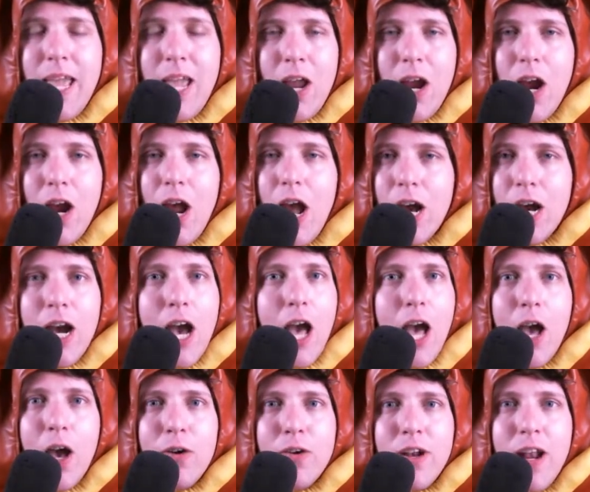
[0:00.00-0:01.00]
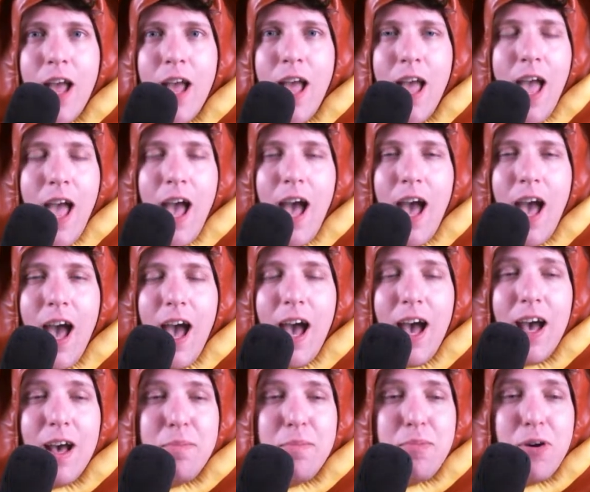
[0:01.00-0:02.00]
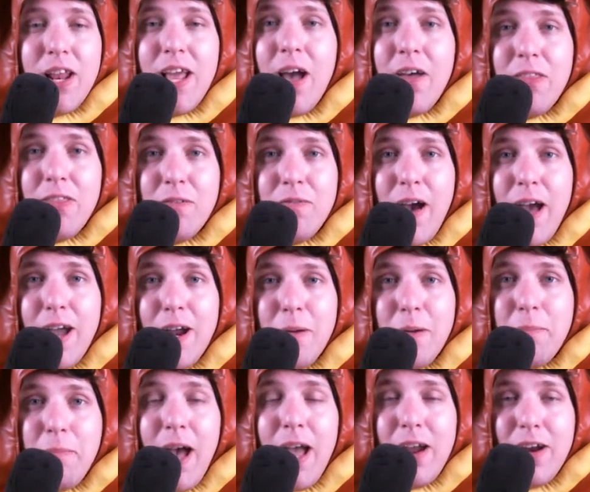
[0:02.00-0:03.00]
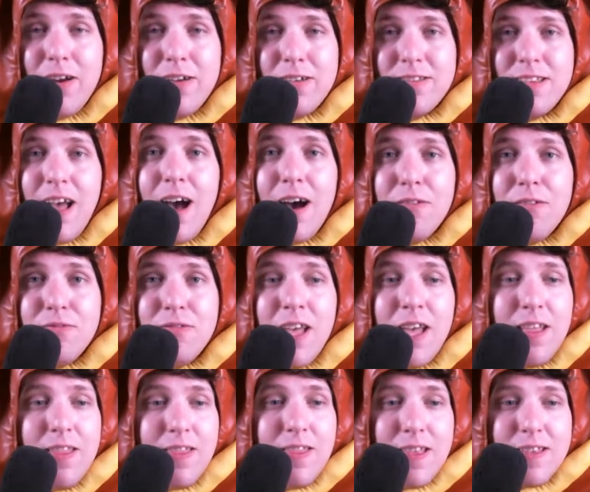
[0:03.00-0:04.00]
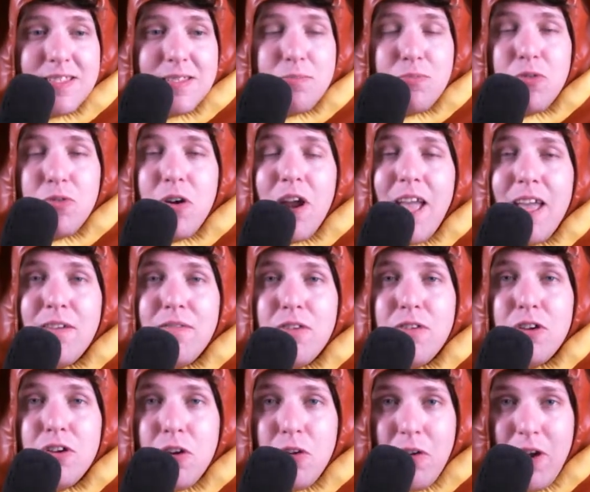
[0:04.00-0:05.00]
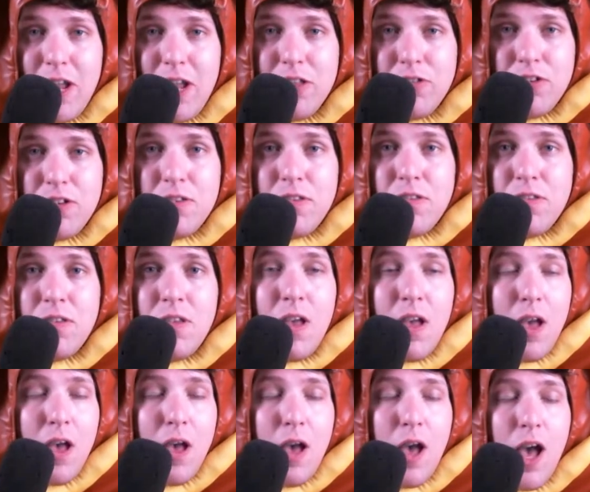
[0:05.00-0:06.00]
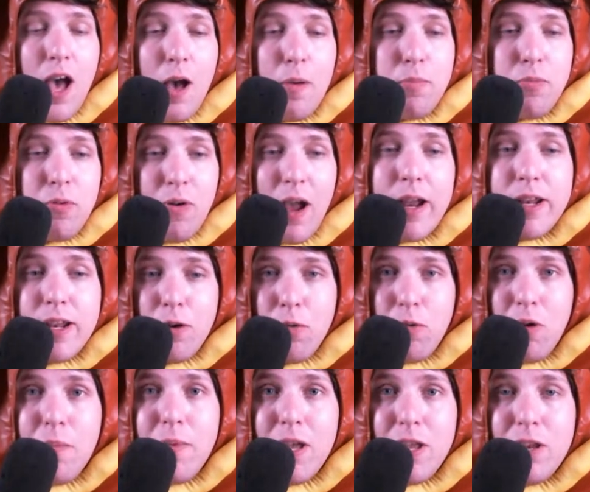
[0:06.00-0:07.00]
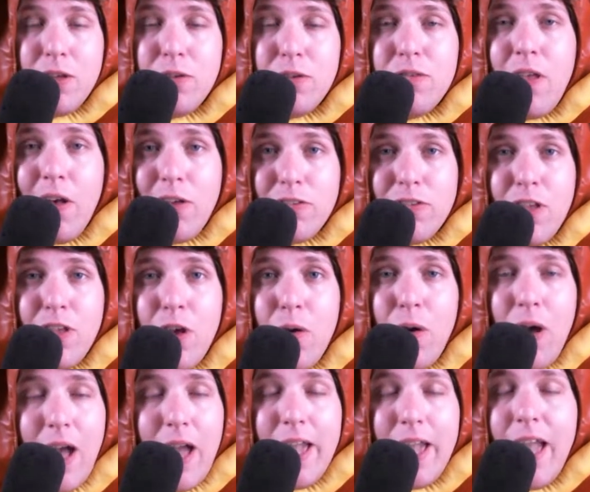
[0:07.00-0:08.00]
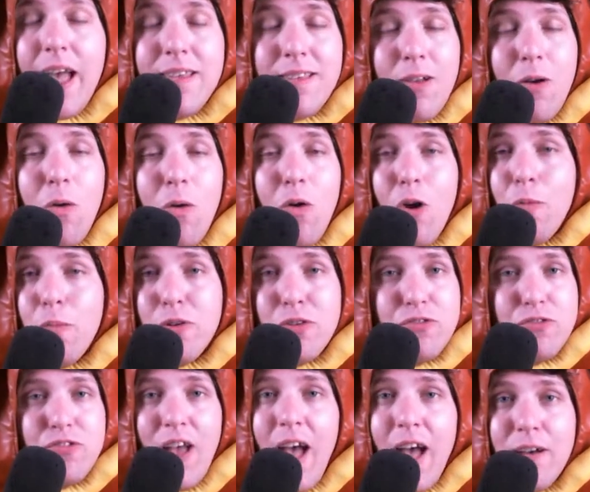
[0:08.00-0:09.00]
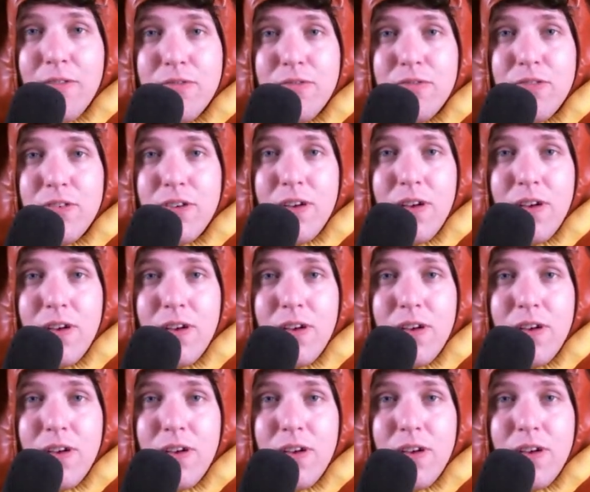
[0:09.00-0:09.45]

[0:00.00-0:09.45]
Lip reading: here alone, putting out the fire by herself. This brave, courageous, pregnant woman who's also, I guess, a horrible chef.